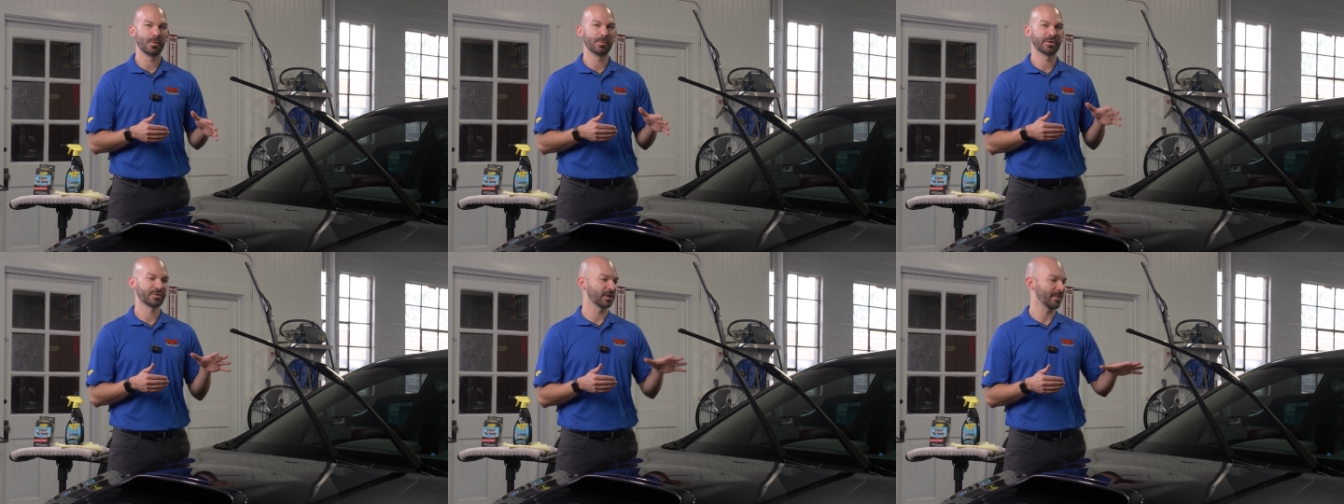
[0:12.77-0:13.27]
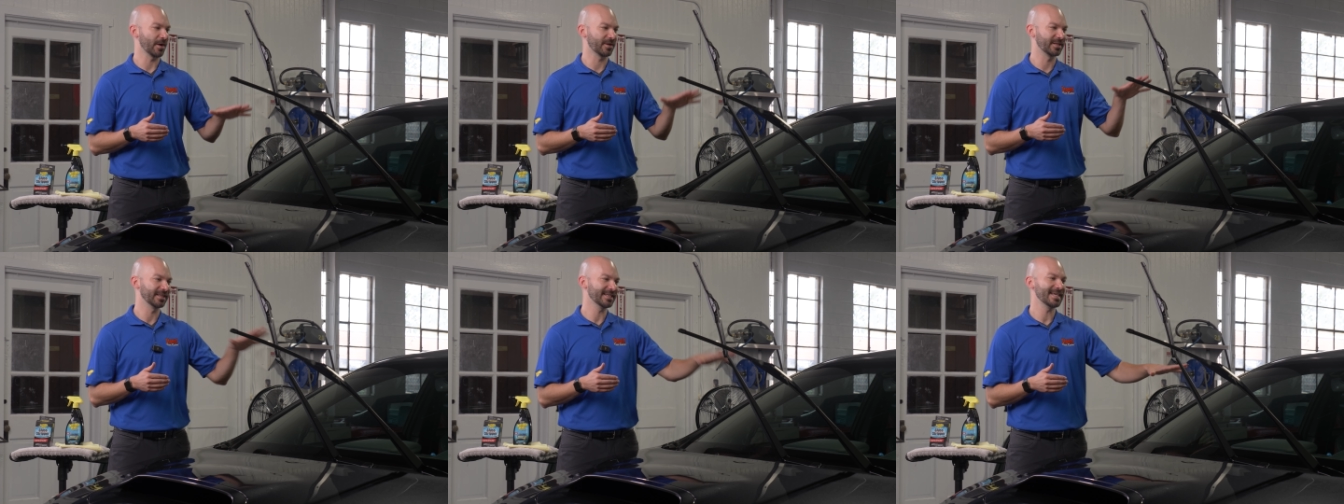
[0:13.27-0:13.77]
we want to talk
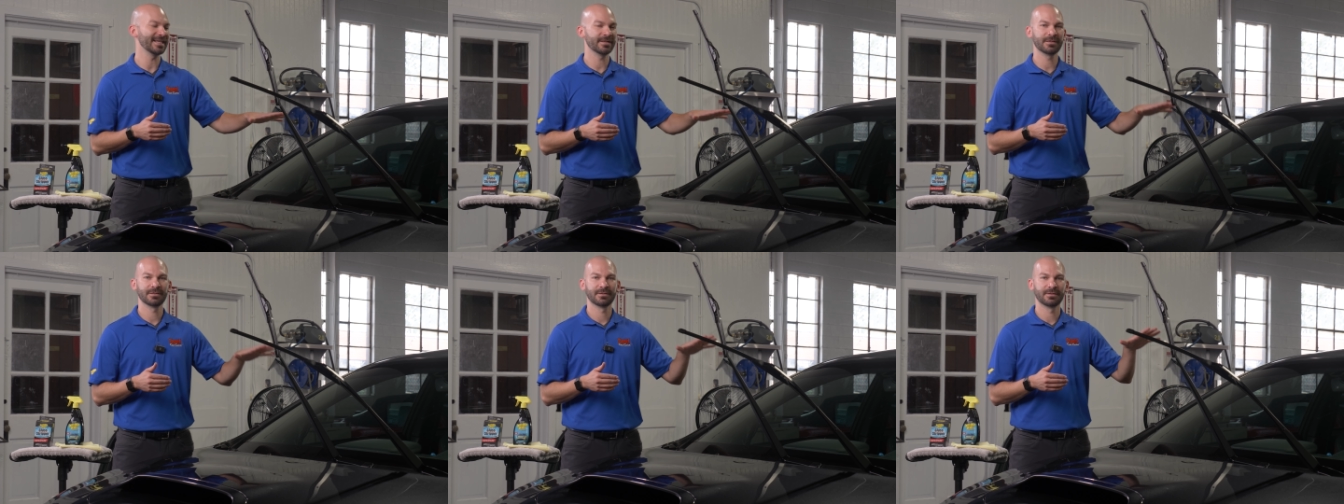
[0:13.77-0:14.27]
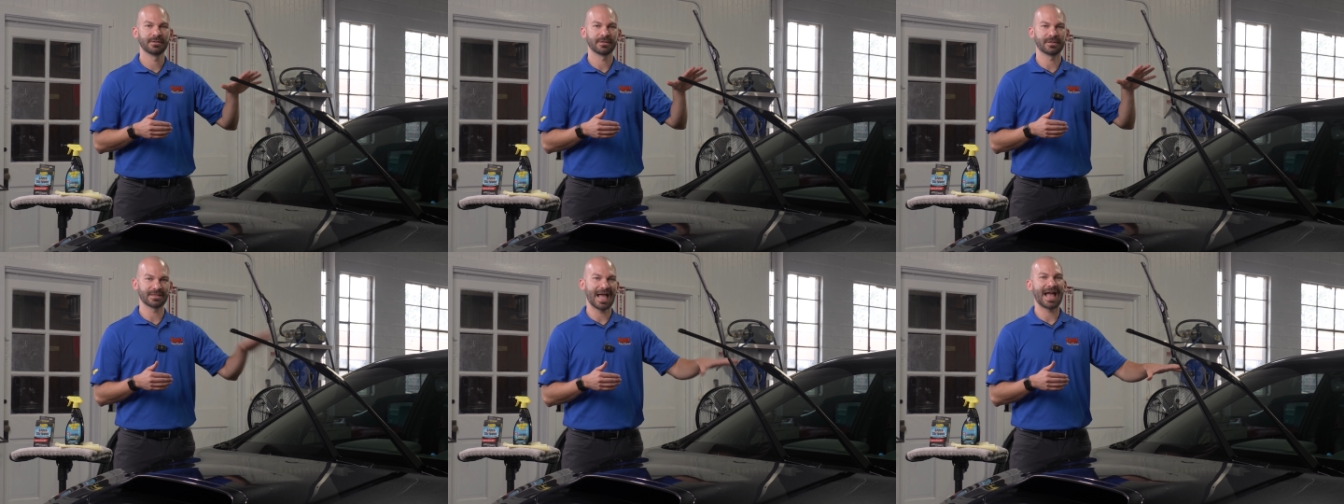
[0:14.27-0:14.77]
about clean
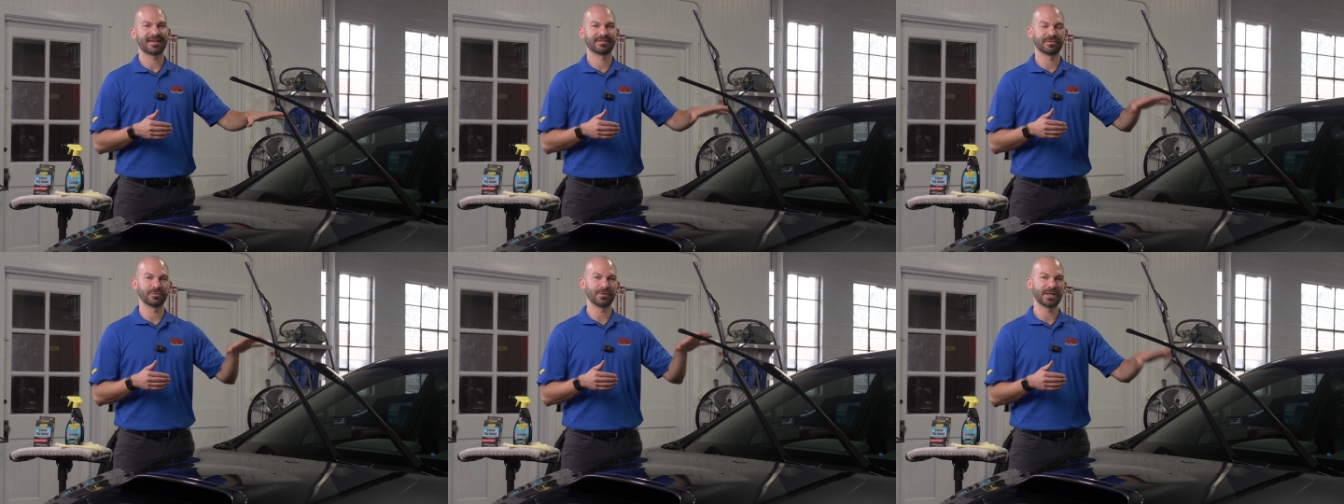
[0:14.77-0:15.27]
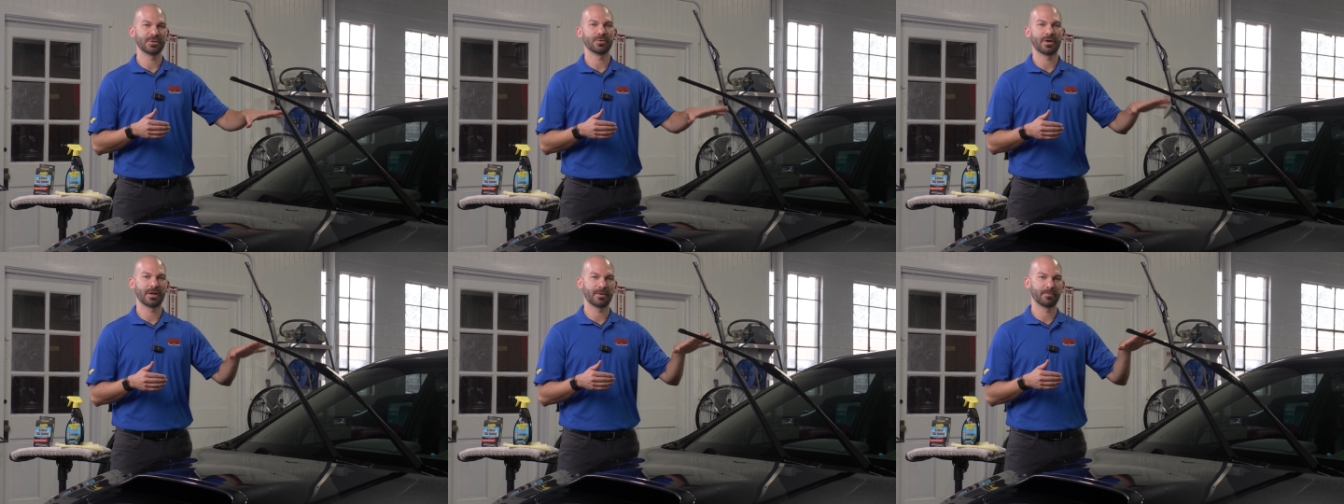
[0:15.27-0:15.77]
glass that's ready
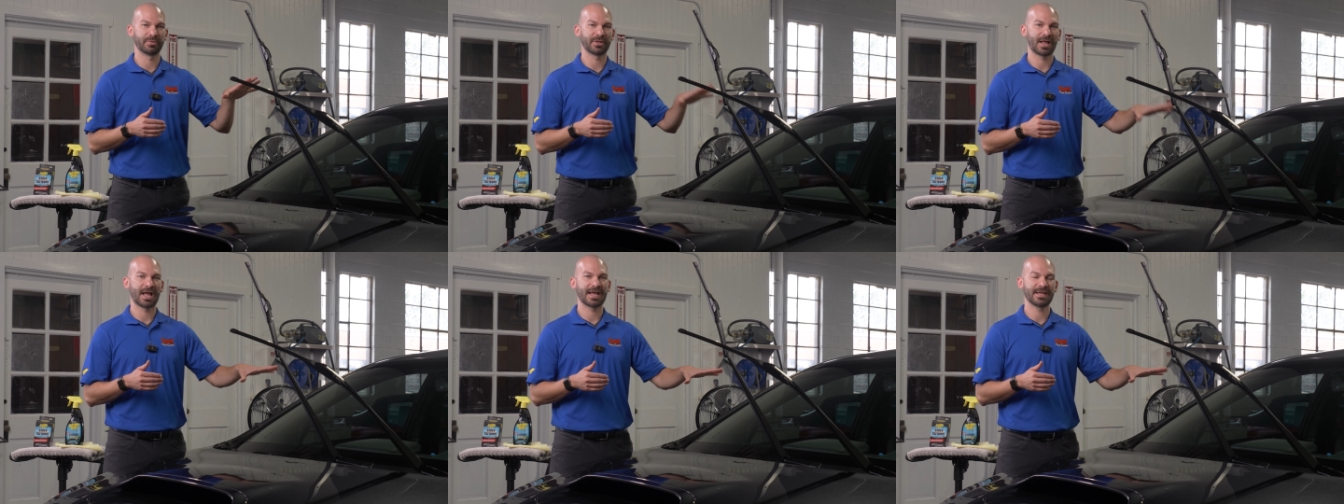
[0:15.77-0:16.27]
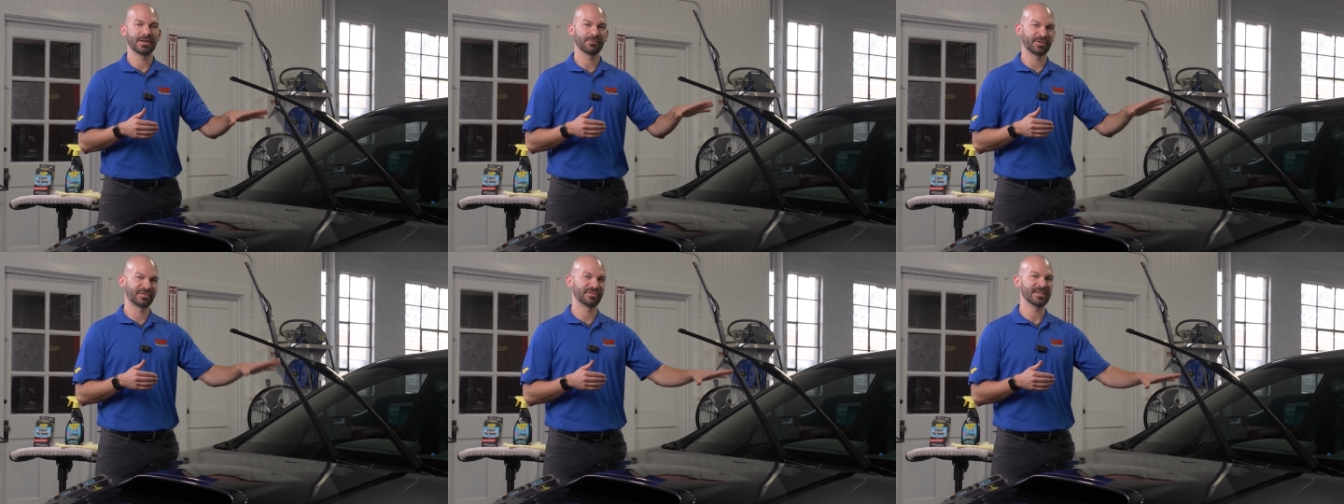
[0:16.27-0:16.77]
to apply
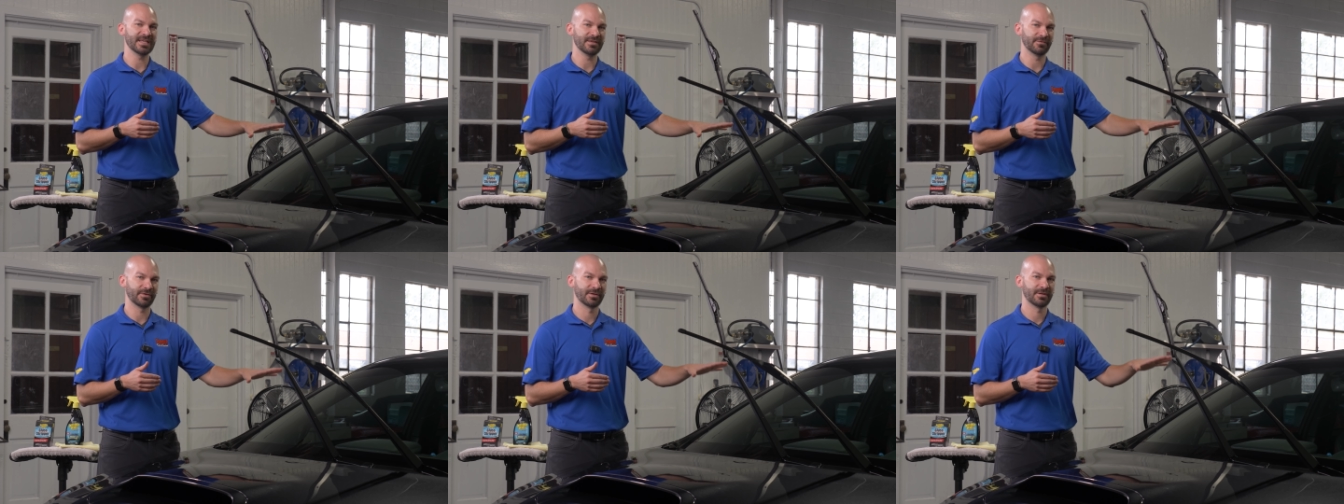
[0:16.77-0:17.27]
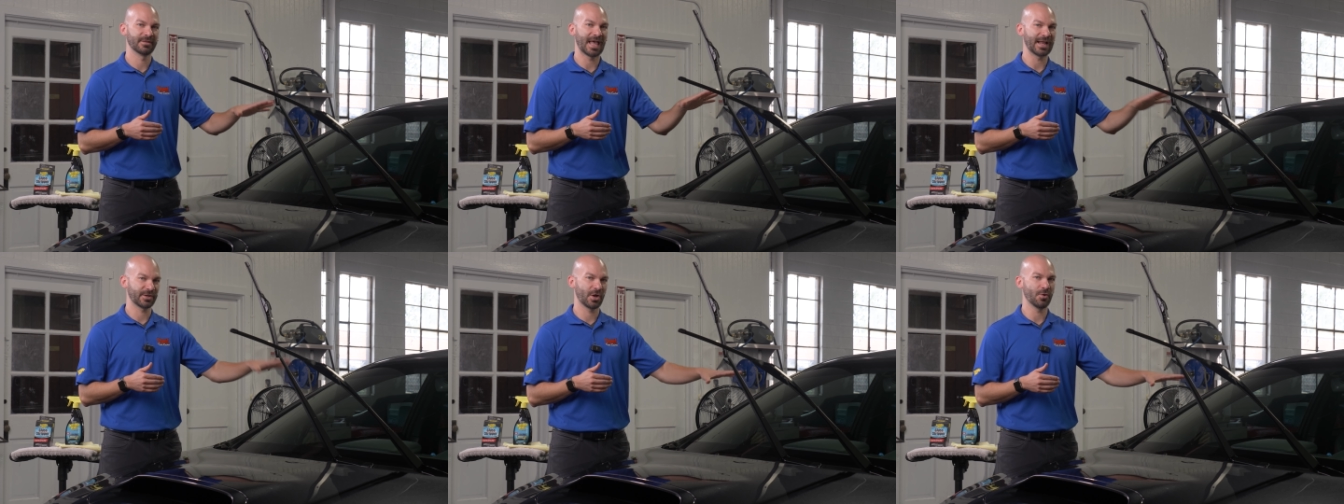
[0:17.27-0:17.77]
and receive
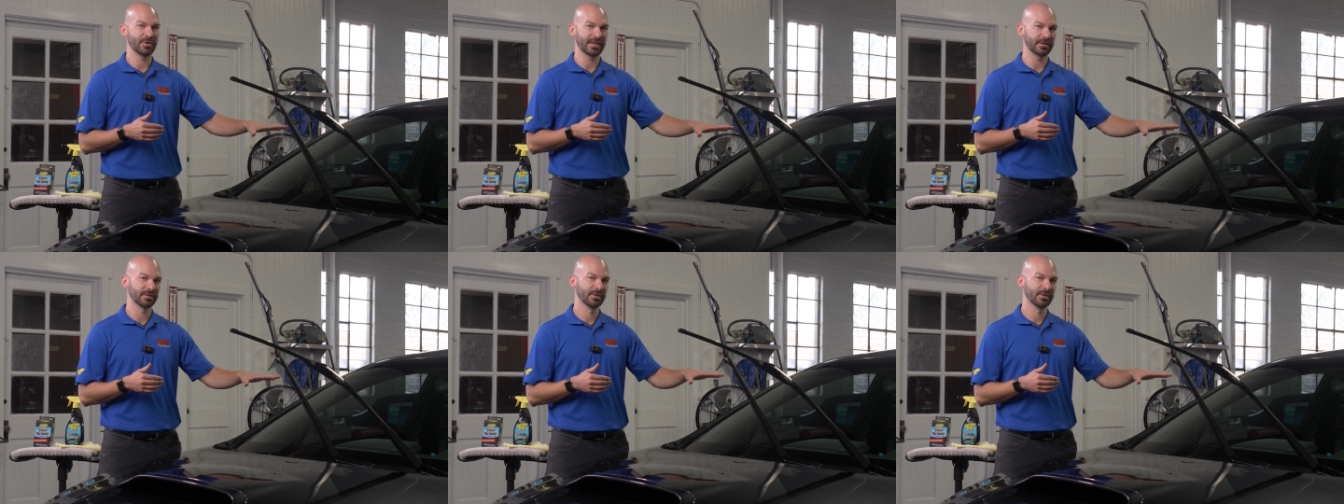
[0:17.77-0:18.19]
that coating.